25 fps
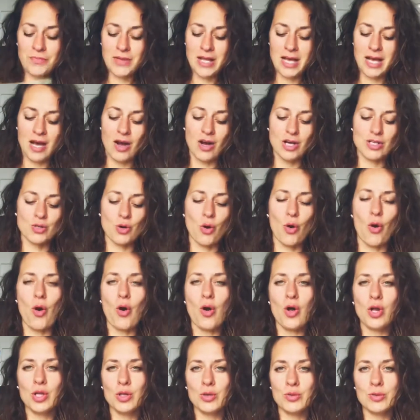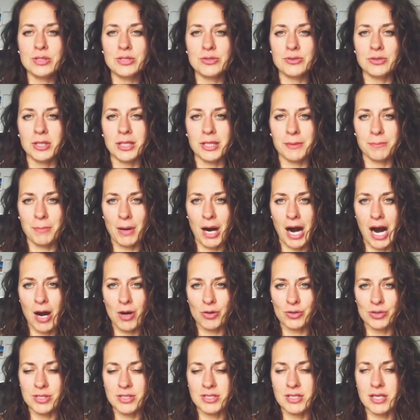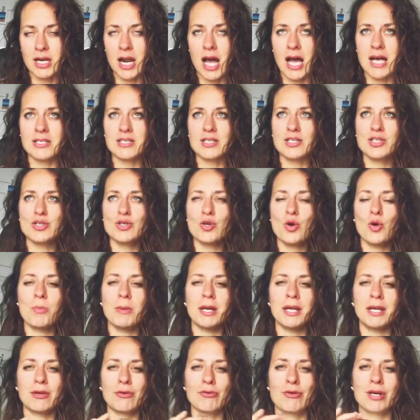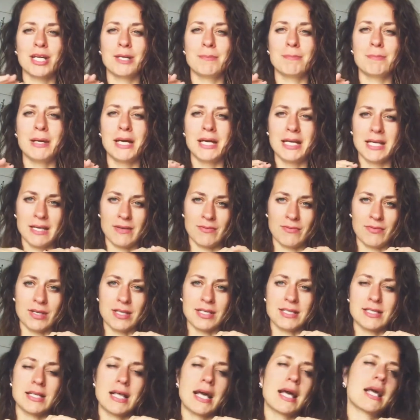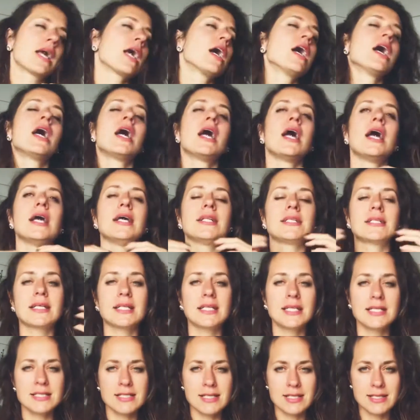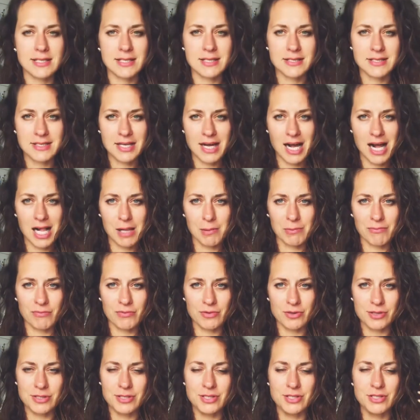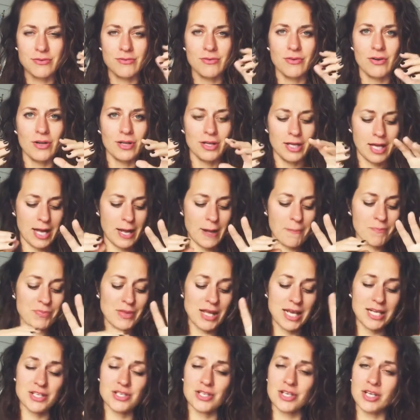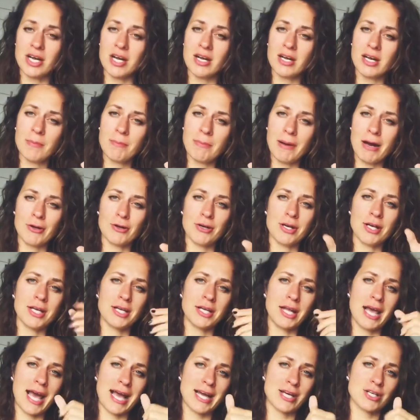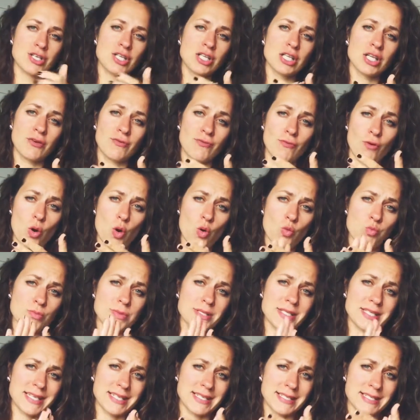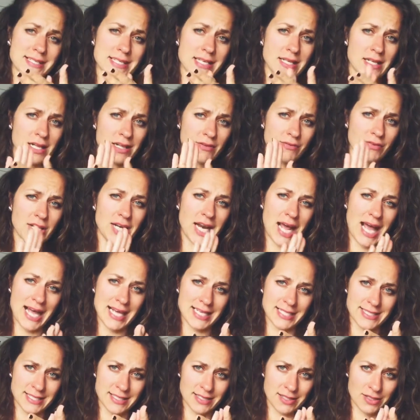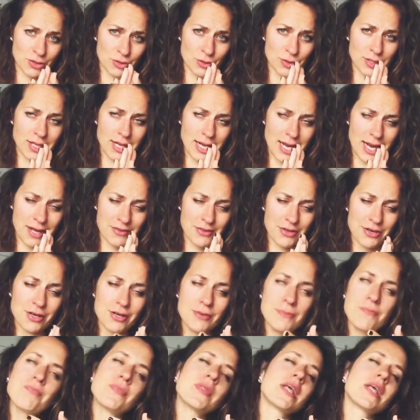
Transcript: So all those three powders, it has so many great benefits. Like it cleanses the scalp first of all, yeah. And shikakai powder, it actually foams itself. It has a good lather.